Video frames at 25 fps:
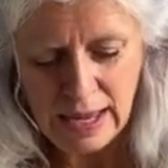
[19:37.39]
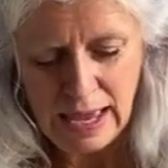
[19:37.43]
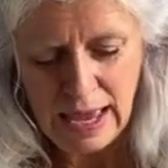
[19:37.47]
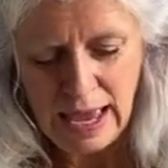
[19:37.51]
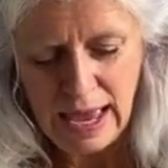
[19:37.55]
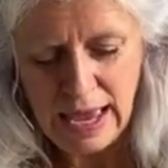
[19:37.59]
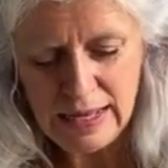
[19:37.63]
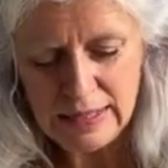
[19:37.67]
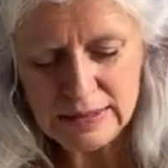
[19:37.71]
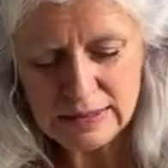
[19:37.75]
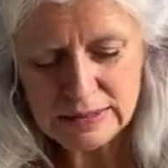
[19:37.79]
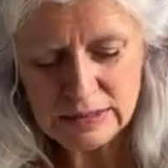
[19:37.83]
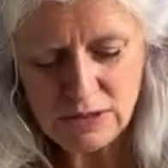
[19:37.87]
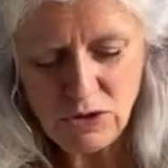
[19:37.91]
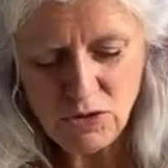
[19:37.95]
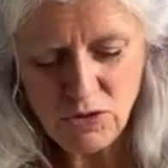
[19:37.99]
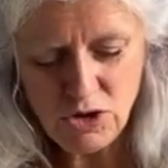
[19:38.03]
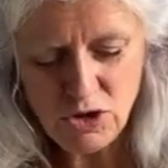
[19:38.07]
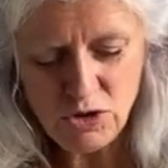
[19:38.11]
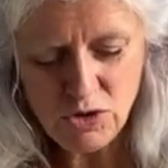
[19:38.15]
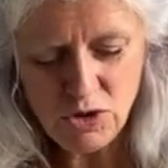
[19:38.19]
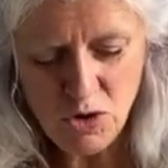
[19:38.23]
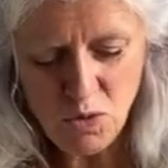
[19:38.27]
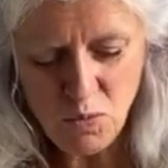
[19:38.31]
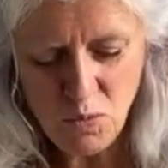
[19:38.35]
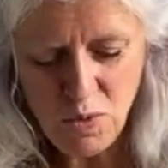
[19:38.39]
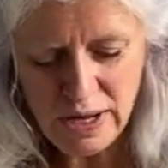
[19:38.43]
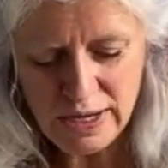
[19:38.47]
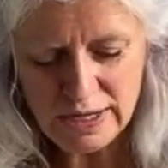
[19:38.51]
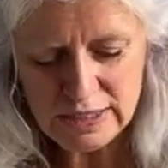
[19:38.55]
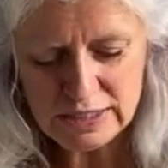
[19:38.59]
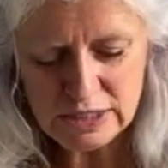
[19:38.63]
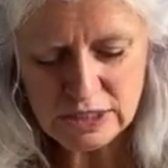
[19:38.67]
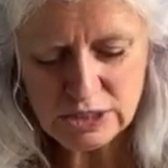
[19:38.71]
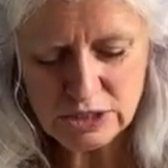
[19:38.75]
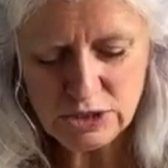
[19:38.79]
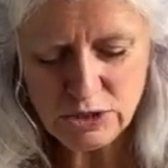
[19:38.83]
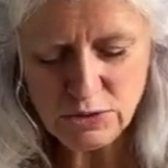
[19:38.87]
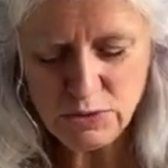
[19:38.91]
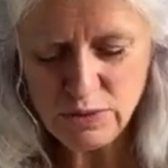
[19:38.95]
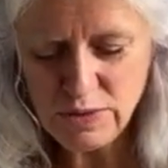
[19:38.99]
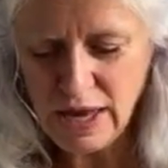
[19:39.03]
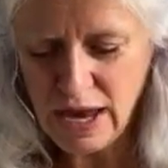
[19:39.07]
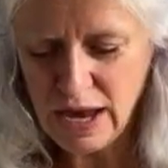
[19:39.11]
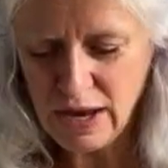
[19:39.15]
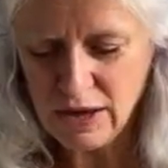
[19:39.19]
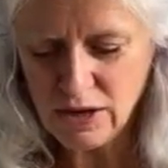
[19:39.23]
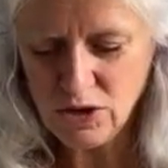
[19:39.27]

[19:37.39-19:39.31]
And so you don't want it to do that.